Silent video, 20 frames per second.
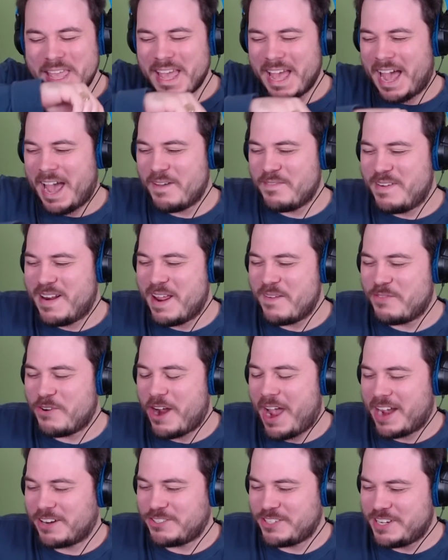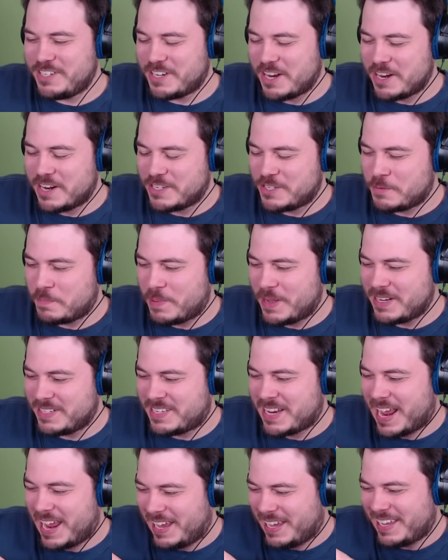I've never actually done a spit
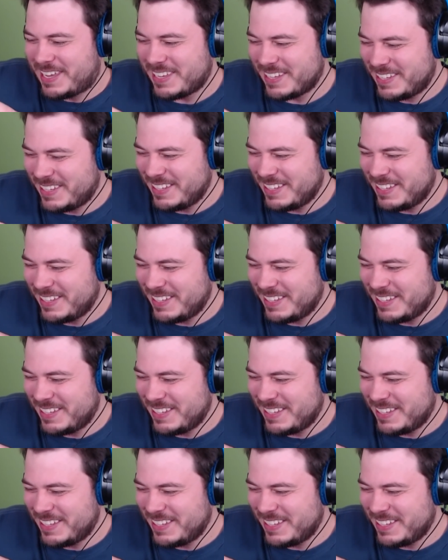take.